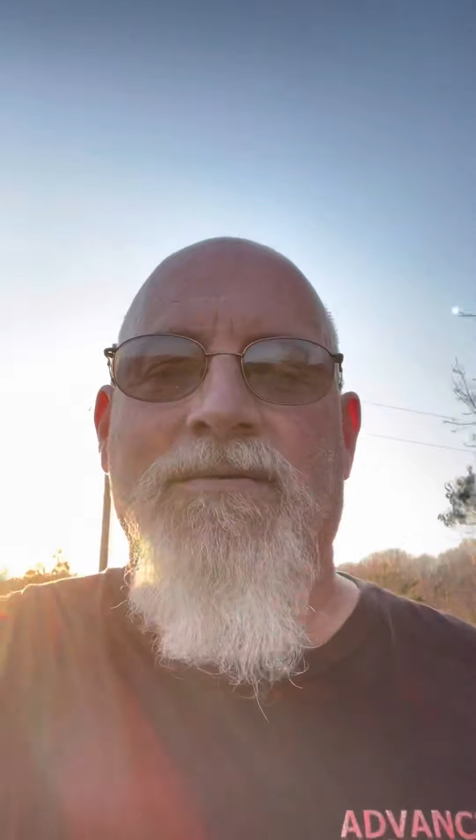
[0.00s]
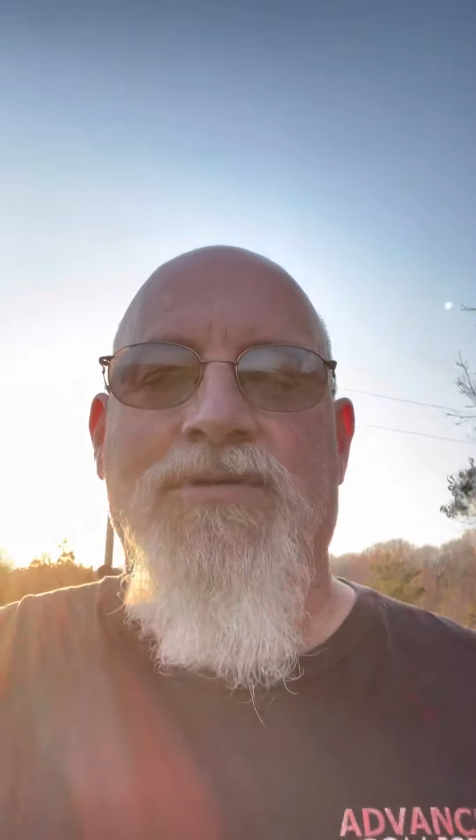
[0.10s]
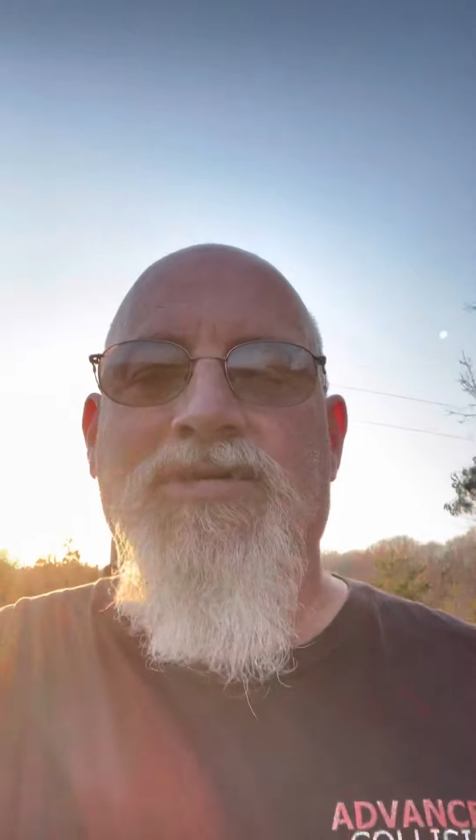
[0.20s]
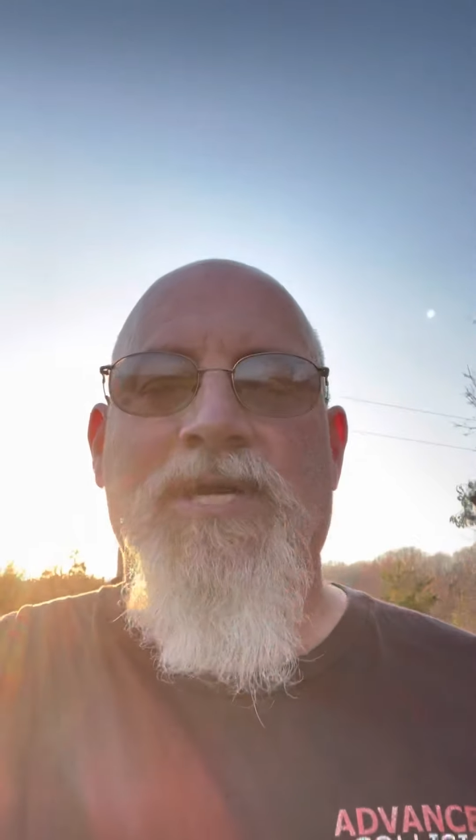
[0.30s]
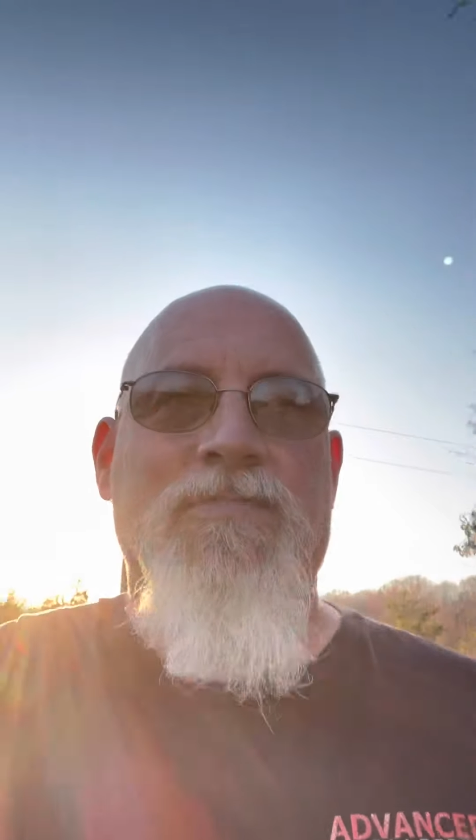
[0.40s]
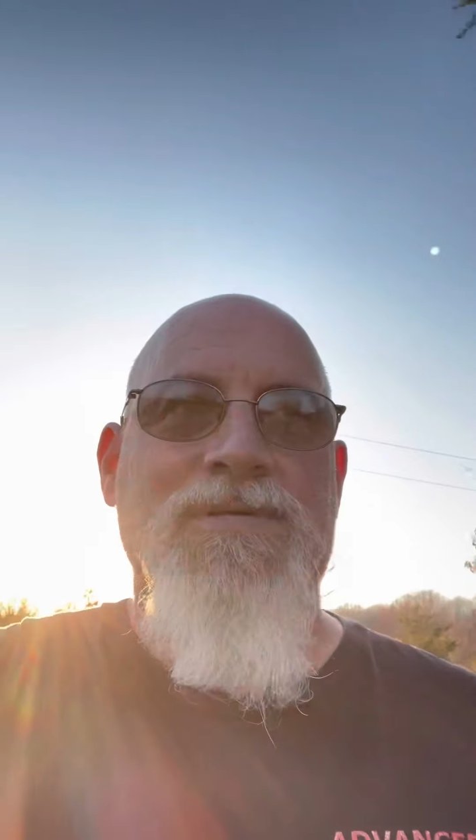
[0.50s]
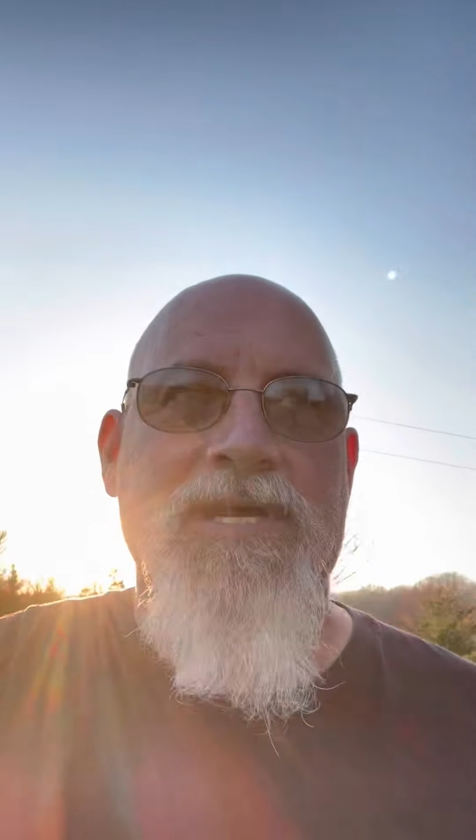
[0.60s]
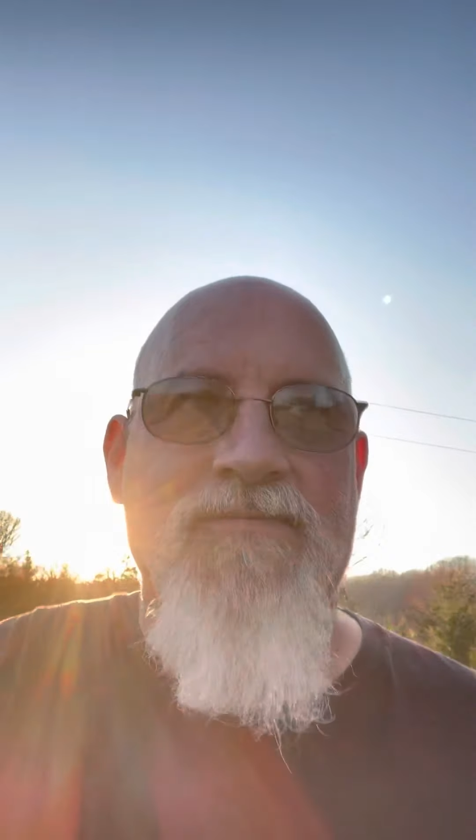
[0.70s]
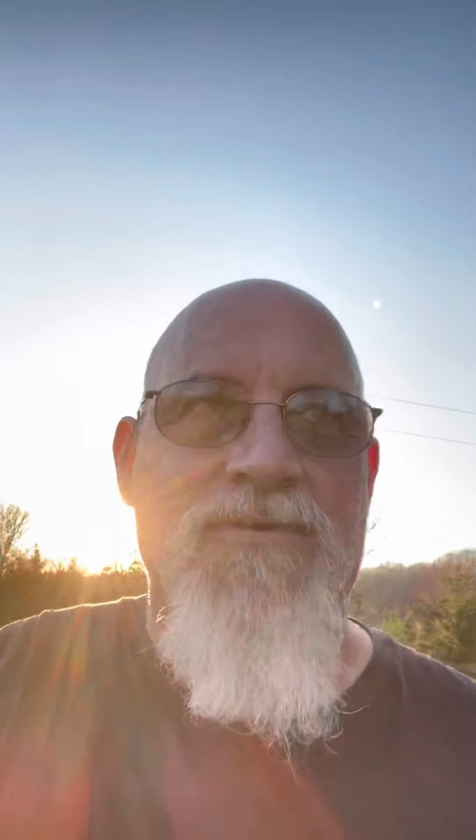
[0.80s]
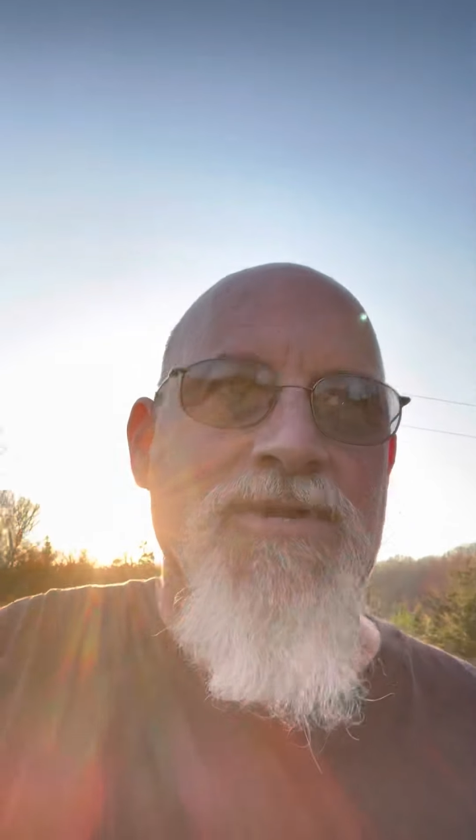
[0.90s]
Cheap is
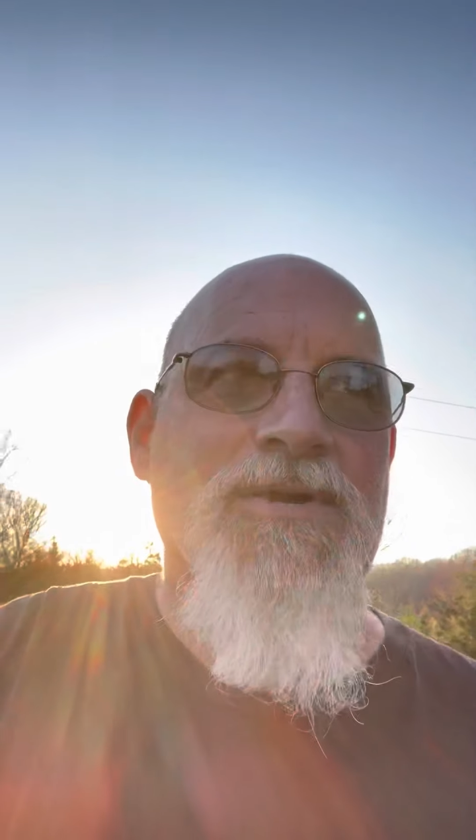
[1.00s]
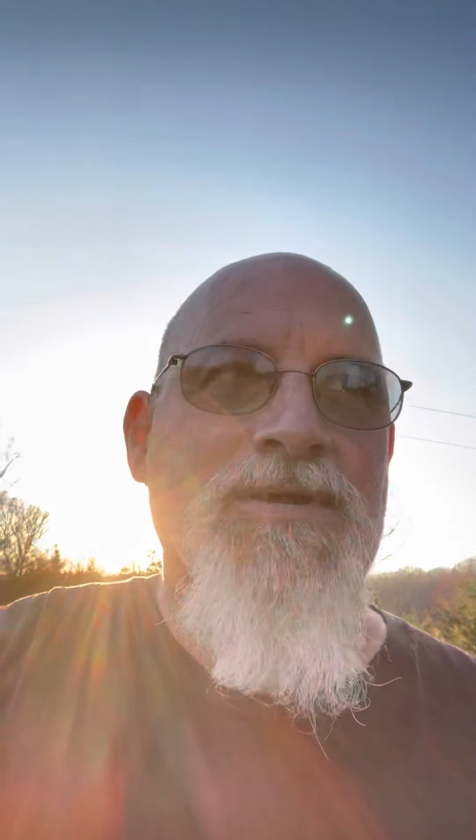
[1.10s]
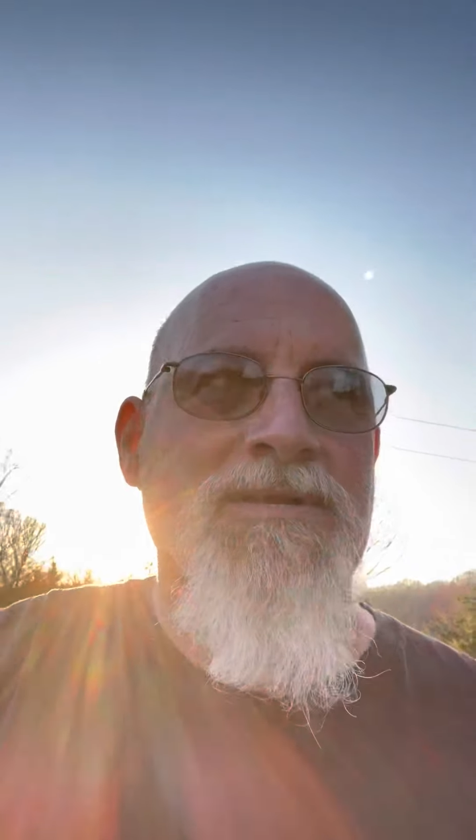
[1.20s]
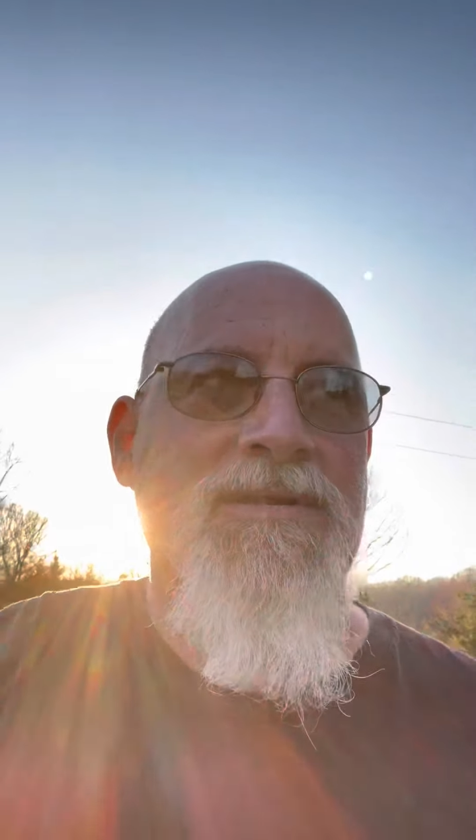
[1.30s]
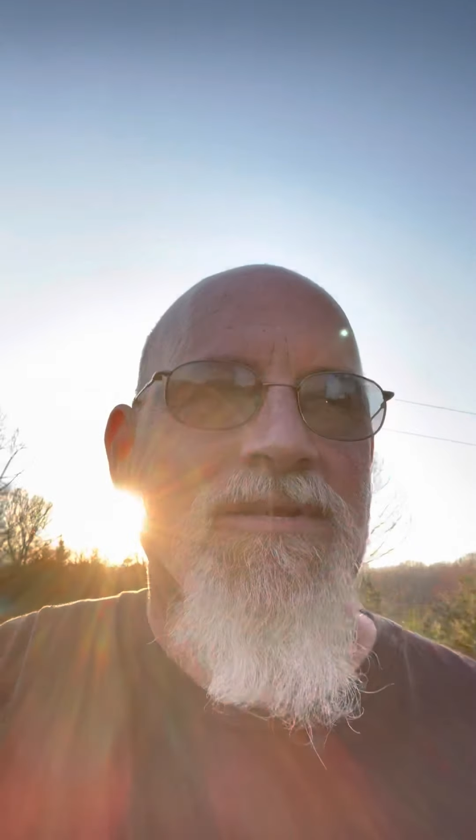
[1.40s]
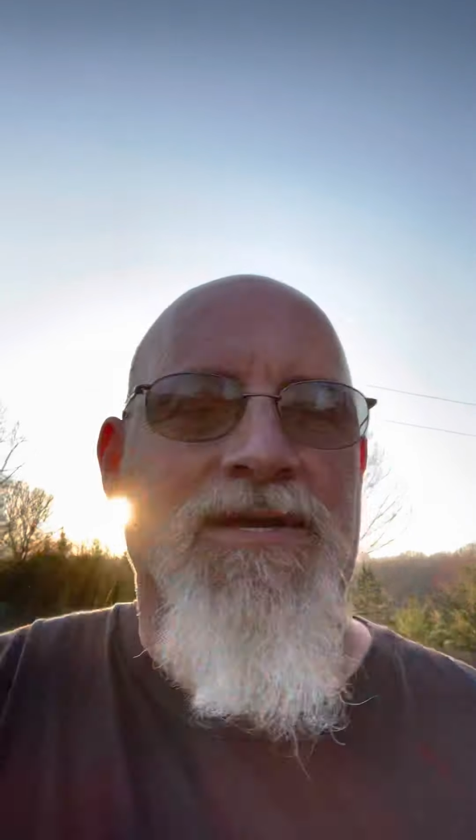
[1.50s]
never good.